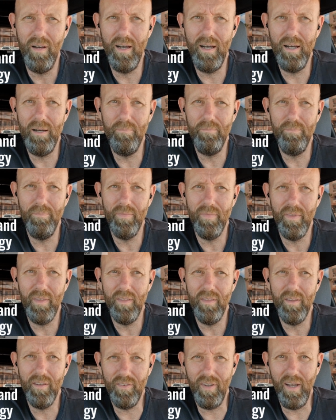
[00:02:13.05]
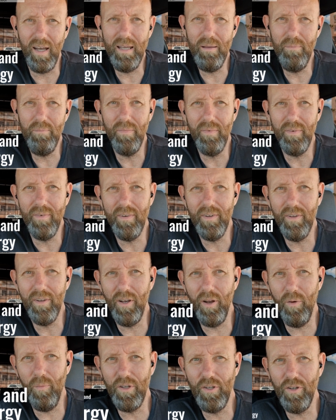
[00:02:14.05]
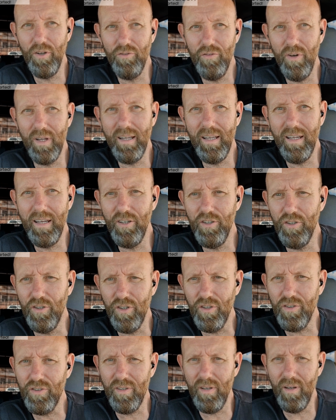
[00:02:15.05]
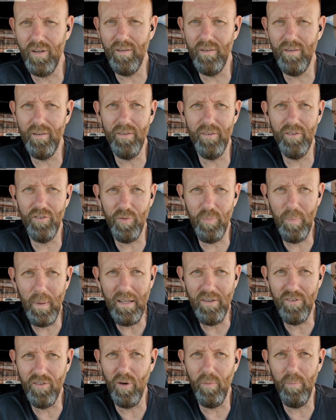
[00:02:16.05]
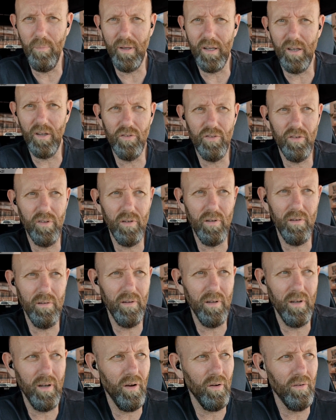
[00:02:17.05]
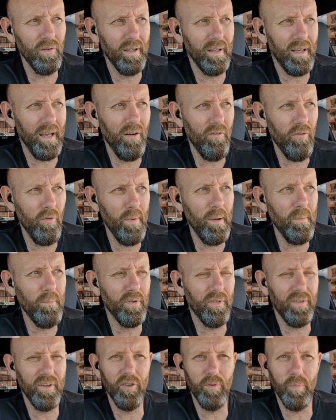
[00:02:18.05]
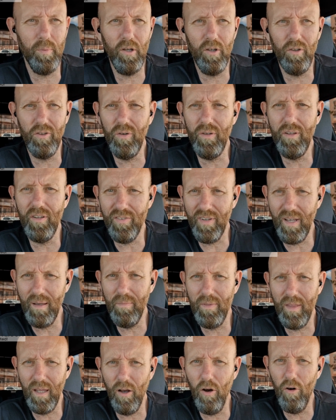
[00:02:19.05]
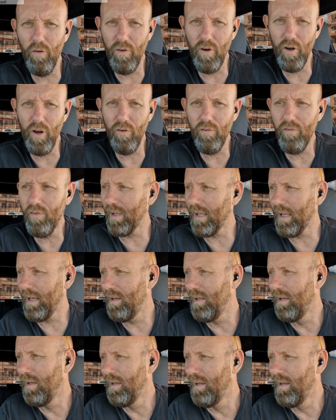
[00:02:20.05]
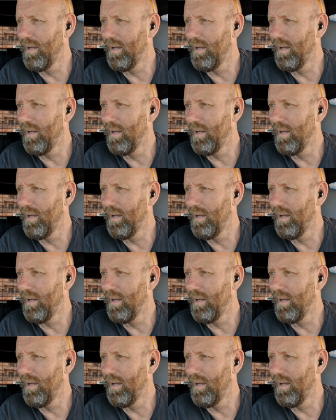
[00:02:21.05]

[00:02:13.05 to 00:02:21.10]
The time, you know, when you're drinking, it just speeds up because you not only can't remember things, but you're doing the same thing over and over again.